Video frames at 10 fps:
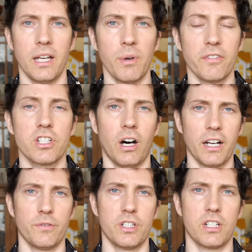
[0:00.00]
And we have a
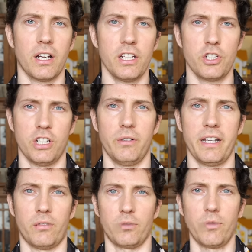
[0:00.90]
ton of studies
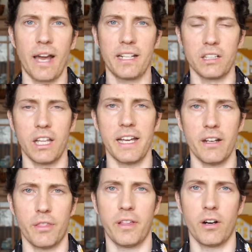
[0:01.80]
showing red
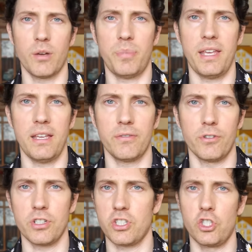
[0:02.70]
light therapy
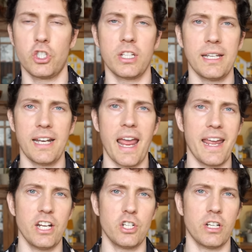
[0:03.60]
for just skin
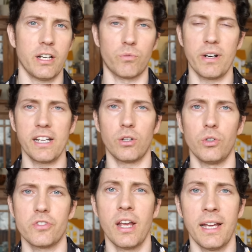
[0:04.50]
aging,
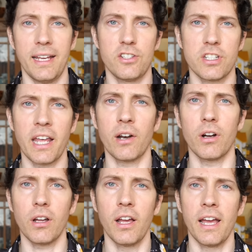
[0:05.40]
wrinkles,
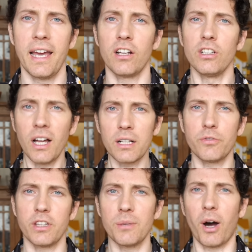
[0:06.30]
etc. And a lot
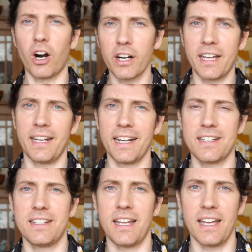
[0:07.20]
of them are
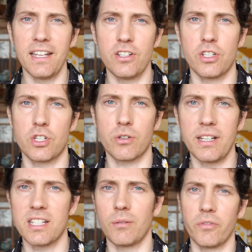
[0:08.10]
connected to
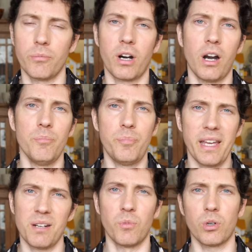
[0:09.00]
industry. Some of them are a
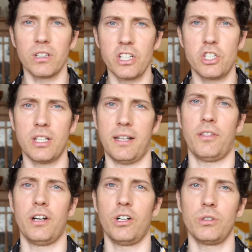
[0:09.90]
bit more legit
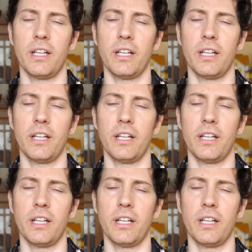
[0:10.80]
though,